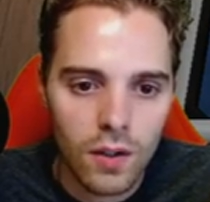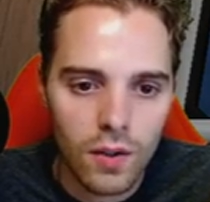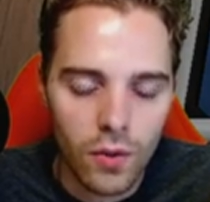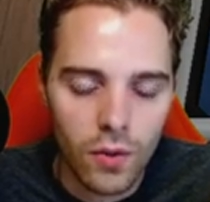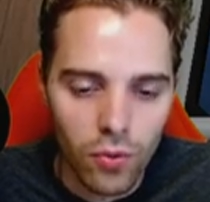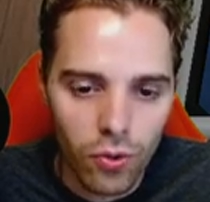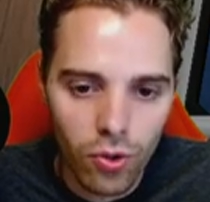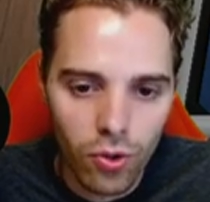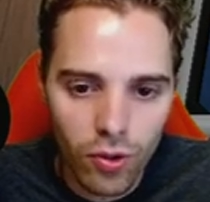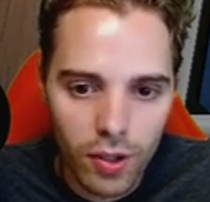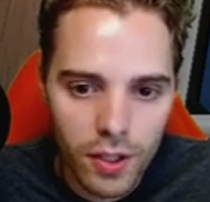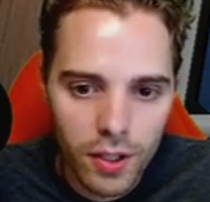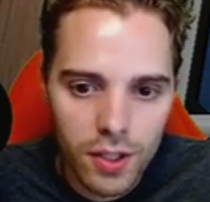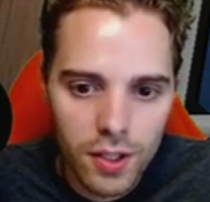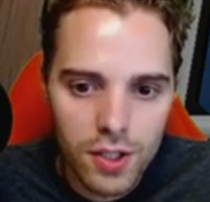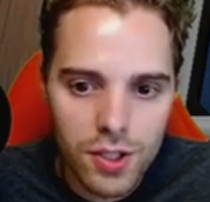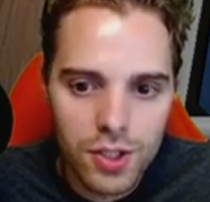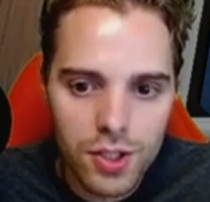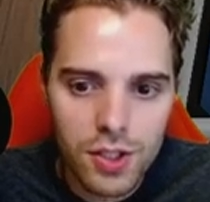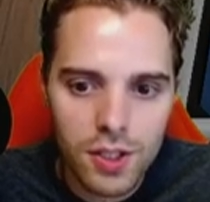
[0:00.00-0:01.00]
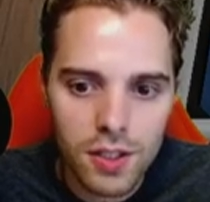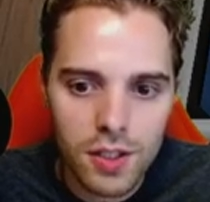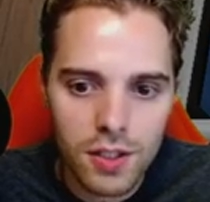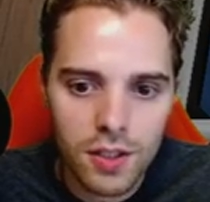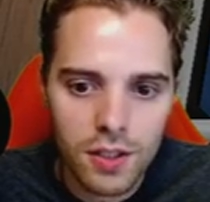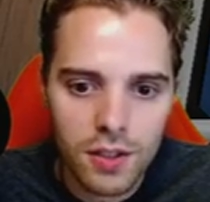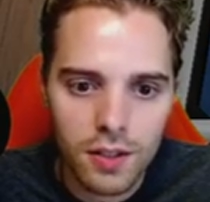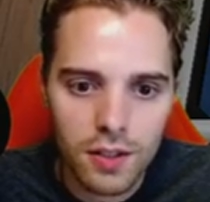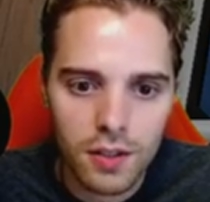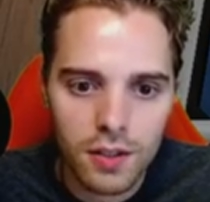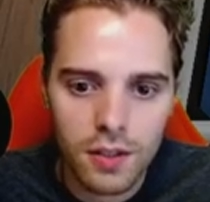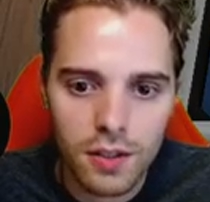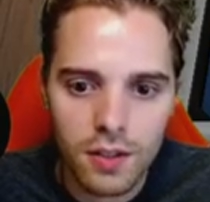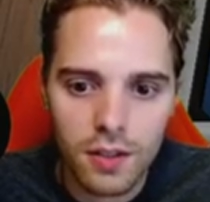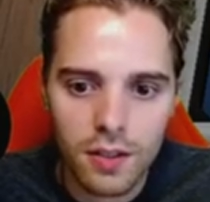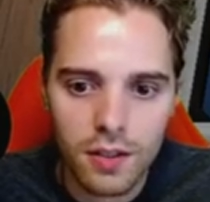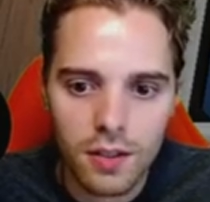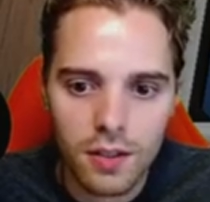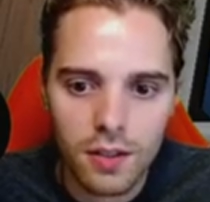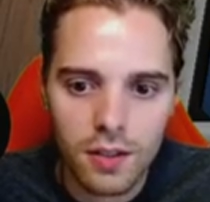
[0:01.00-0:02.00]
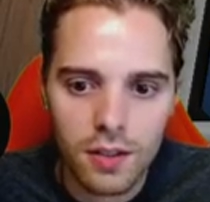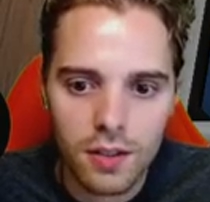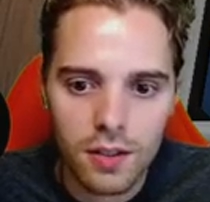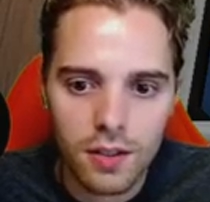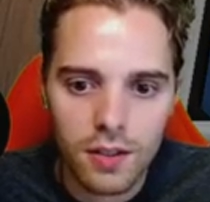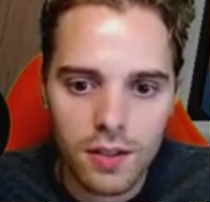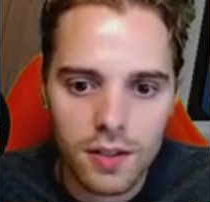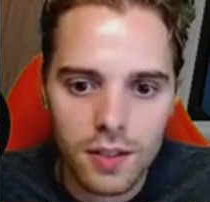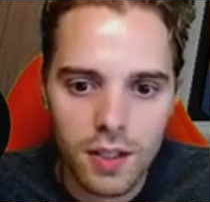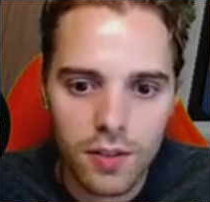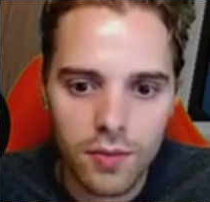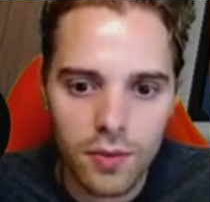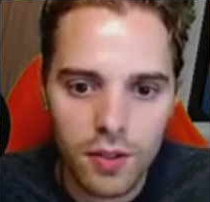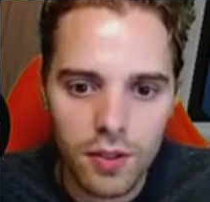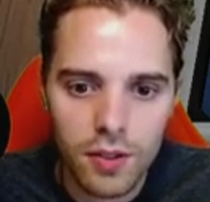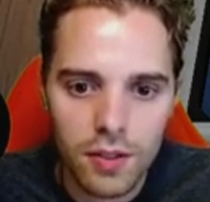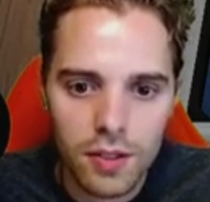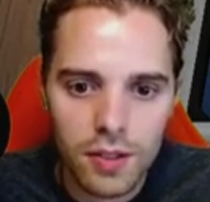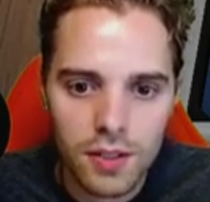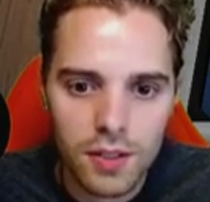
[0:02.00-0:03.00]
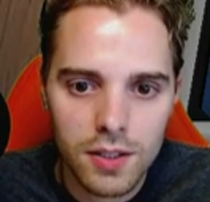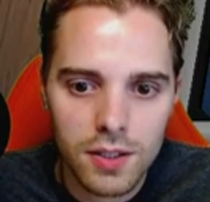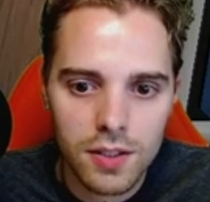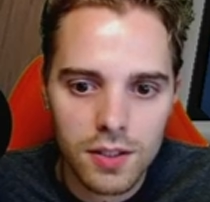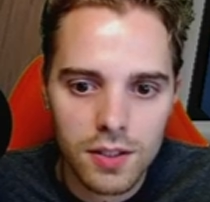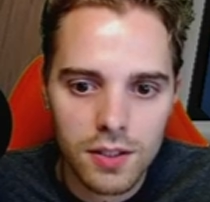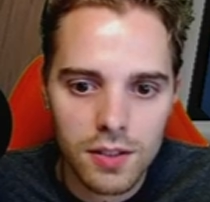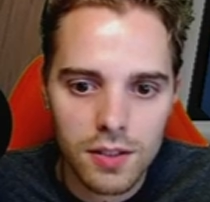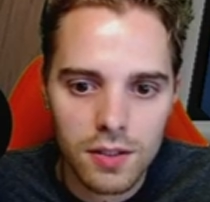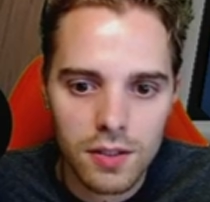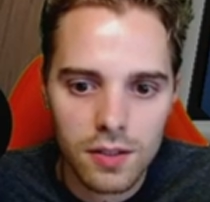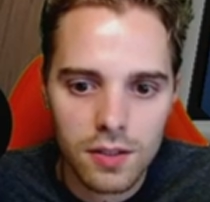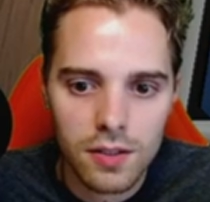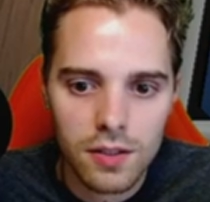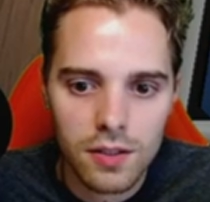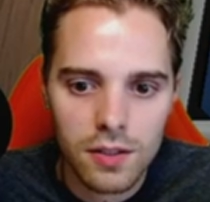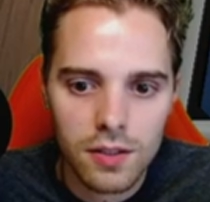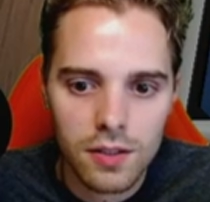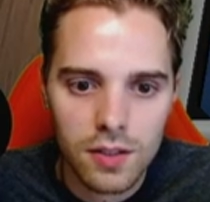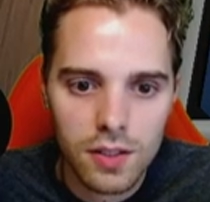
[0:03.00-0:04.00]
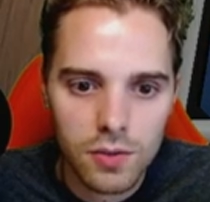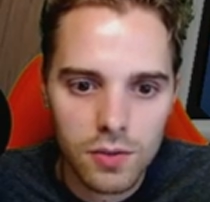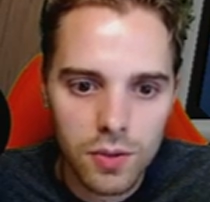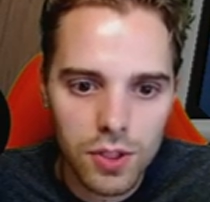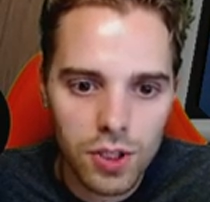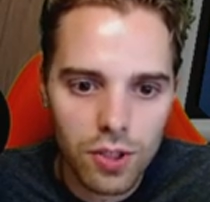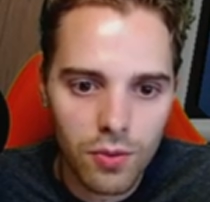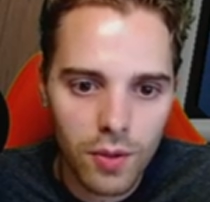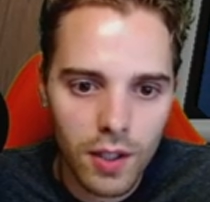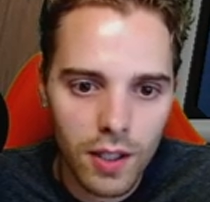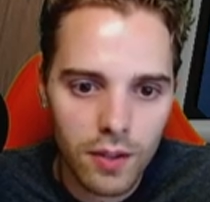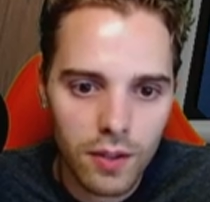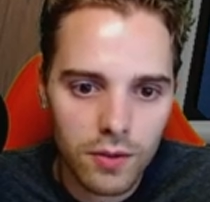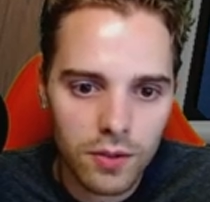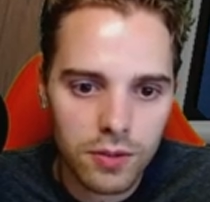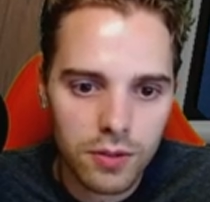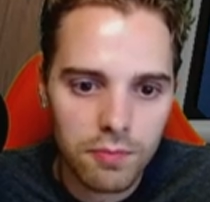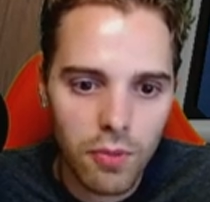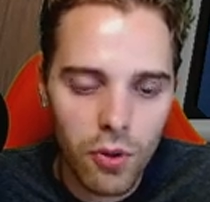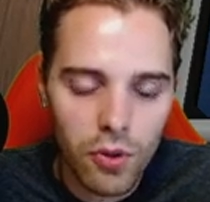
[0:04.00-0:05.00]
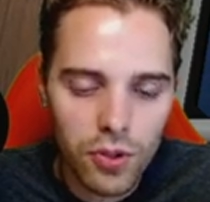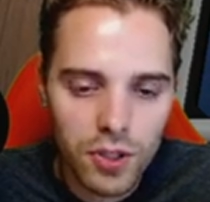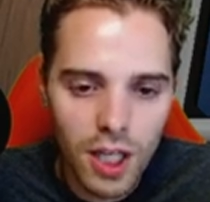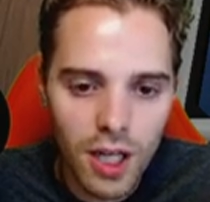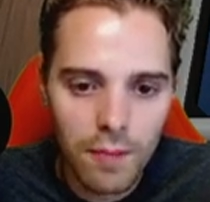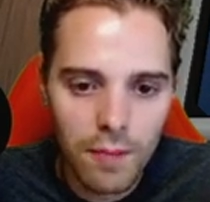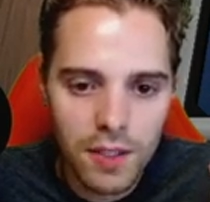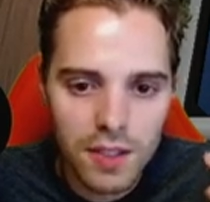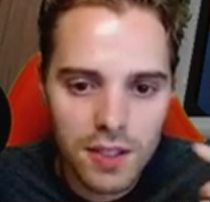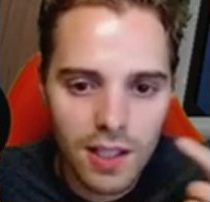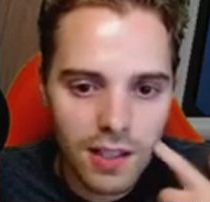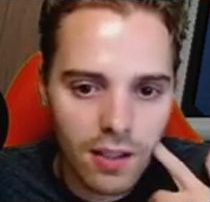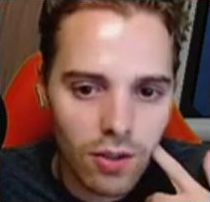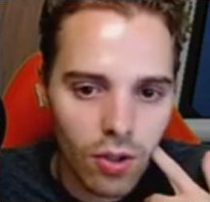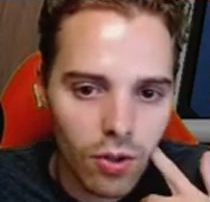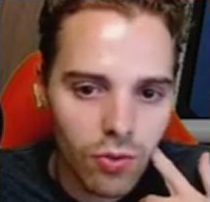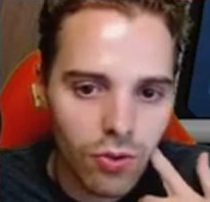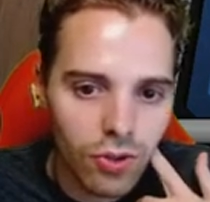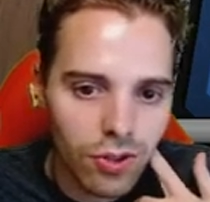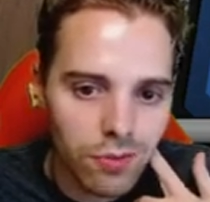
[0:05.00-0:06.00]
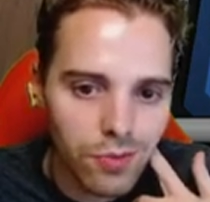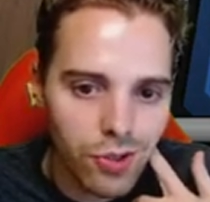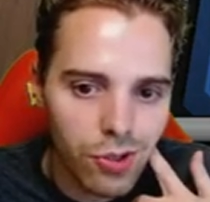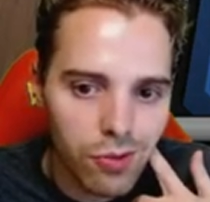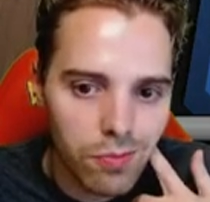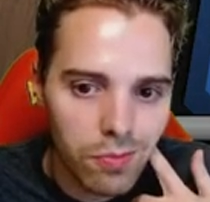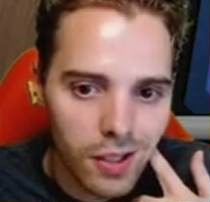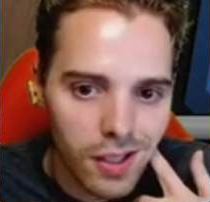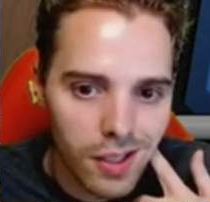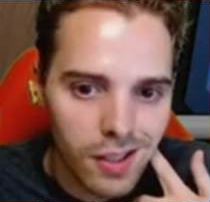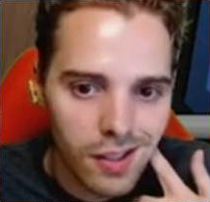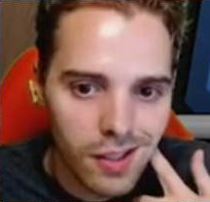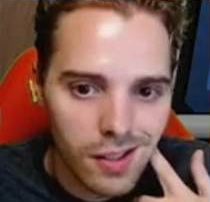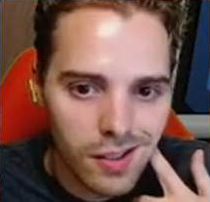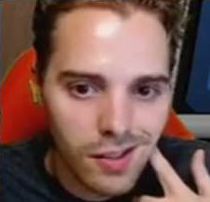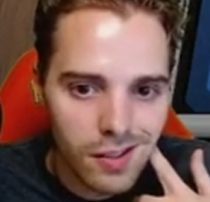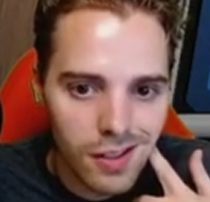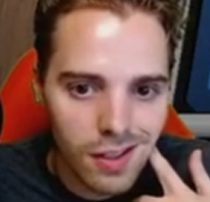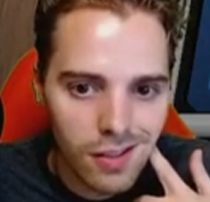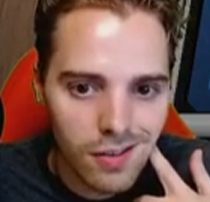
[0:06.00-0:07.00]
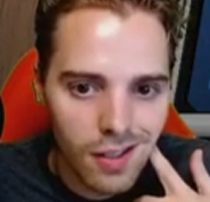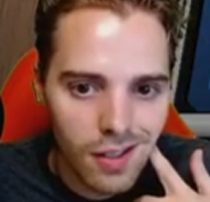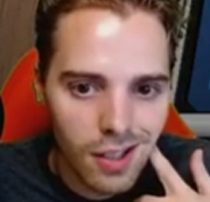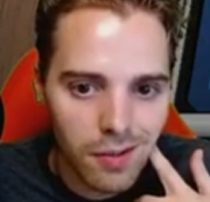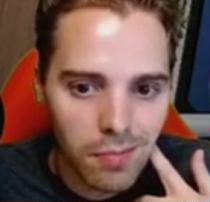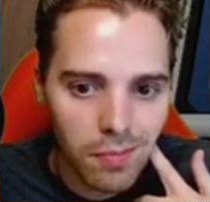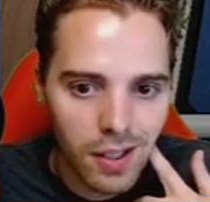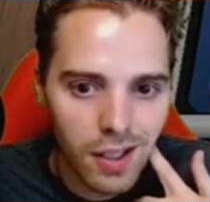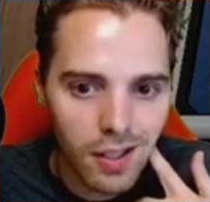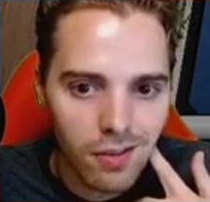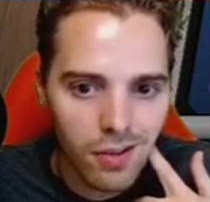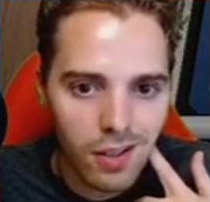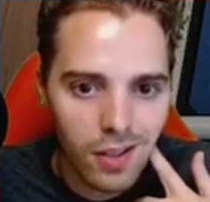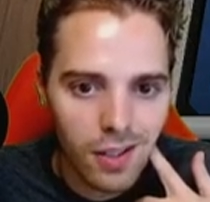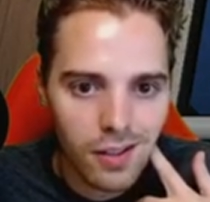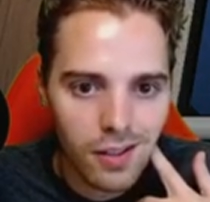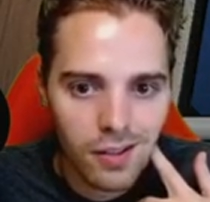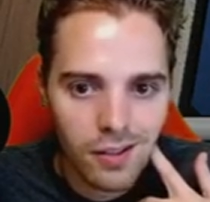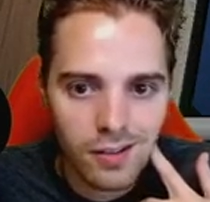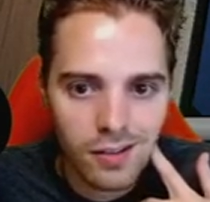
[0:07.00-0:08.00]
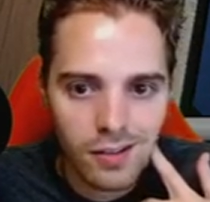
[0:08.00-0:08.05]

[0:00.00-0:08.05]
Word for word: Aurora Energy. Let's get rid of this. Switch around, poke damage, then go for the mule play. Sounds like a plan, right?